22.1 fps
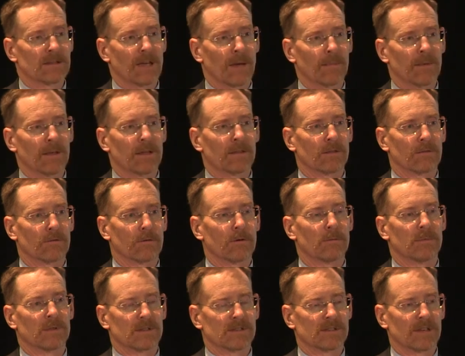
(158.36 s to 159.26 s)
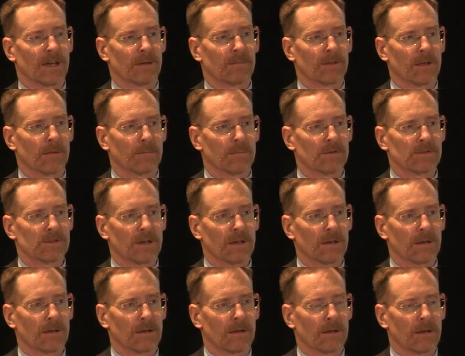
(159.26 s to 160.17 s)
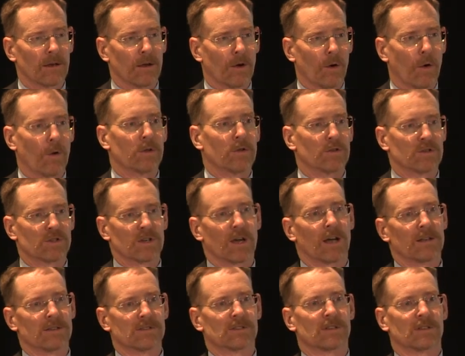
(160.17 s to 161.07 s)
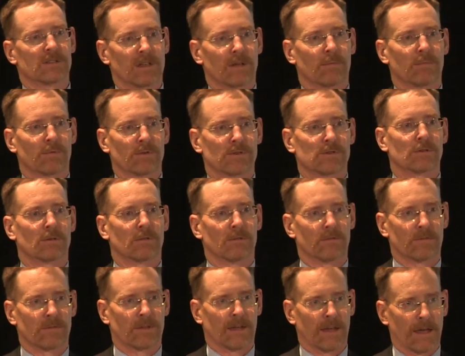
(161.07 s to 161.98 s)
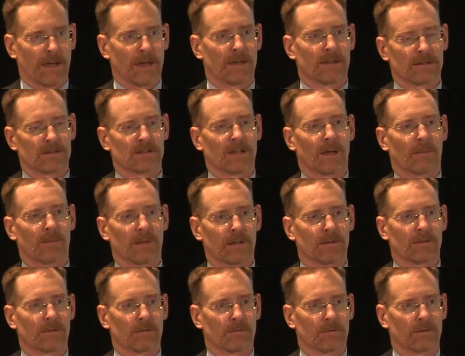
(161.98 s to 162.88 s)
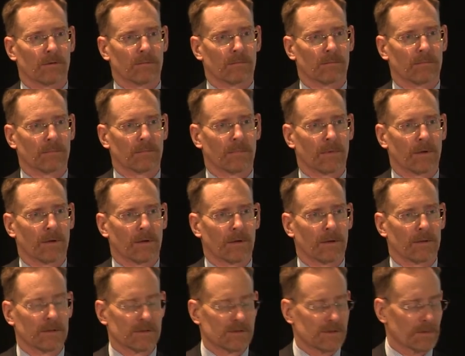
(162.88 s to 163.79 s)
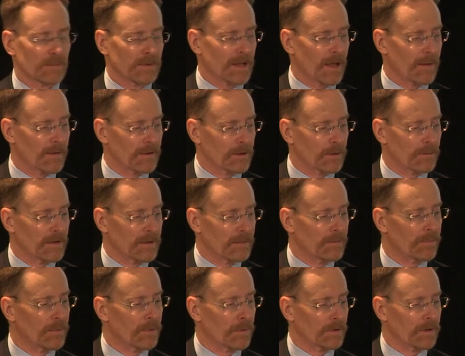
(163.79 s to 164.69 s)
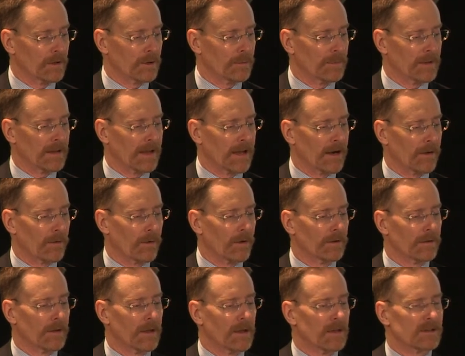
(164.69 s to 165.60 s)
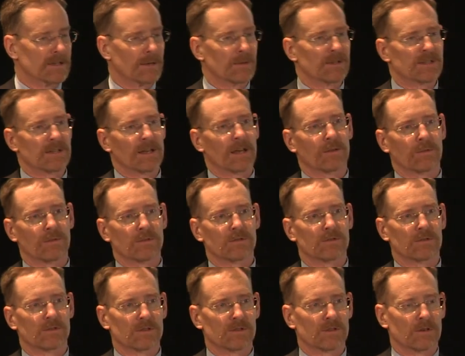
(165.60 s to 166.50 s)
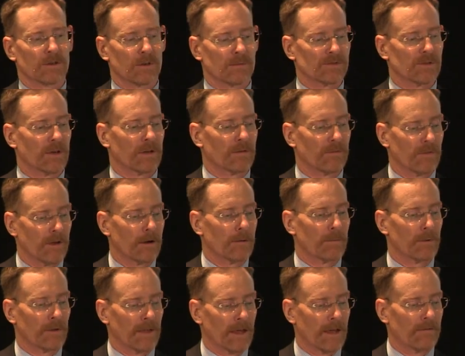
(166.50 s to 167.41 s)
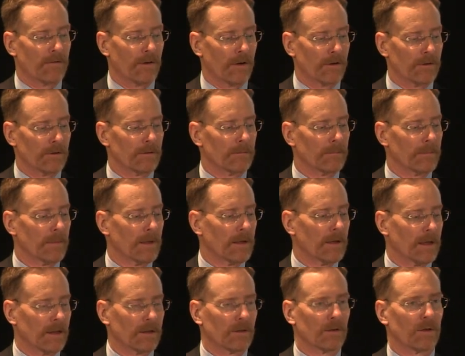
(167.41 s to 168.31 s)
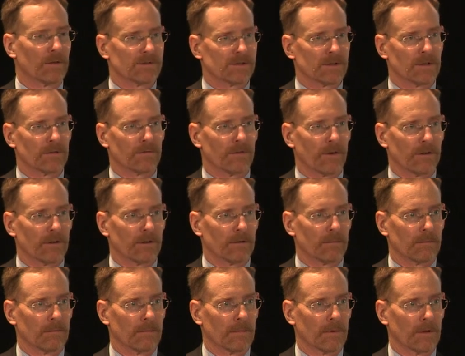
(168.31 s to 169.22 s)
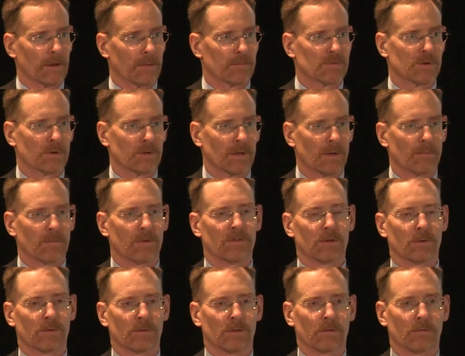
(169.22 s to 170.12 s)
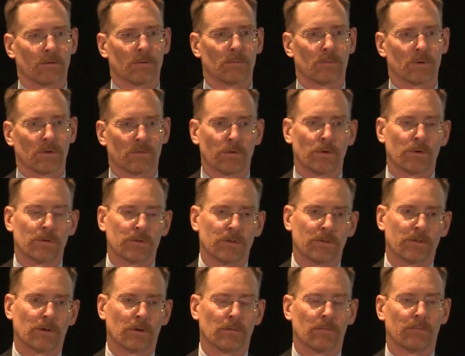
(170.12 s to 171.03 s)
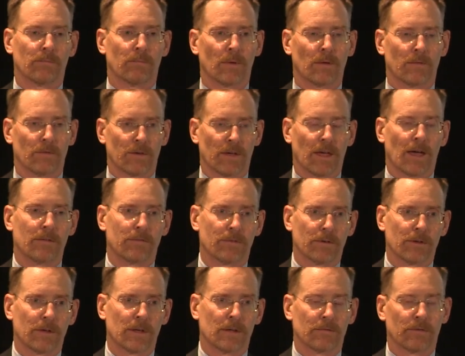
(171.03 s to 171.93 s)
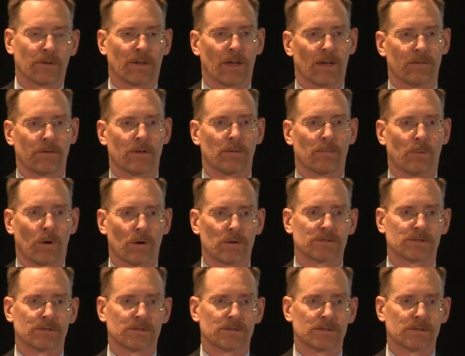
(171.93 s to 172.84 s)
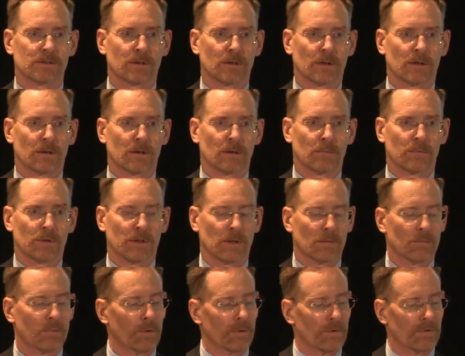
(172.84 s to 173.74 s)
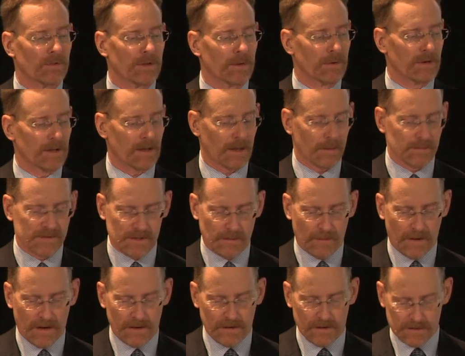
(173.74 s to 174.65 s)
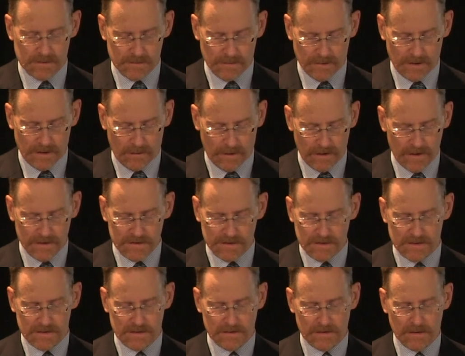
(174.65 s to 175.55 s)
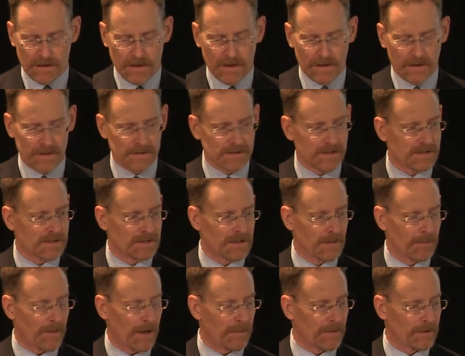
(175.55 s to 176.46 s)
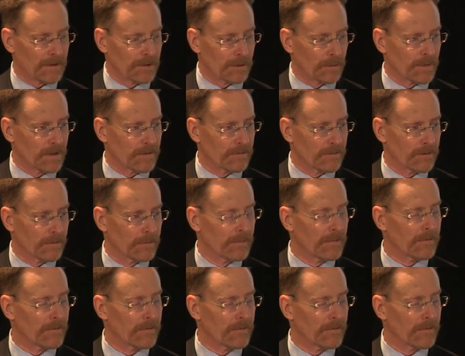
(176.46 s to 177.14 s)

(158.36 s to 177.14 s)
coming into the room at the same temperature, or you change the temperature of the air that's coming into the room. And this will become a little bit important a little bit later on. So we start to introduce terms like variable air volume and constant volume. I'm sure a number of you in the room would have heard the term VAV and VAV boxes. Pretty important thing when it comes to maintenance. But anyway, let's just dip up a little bit from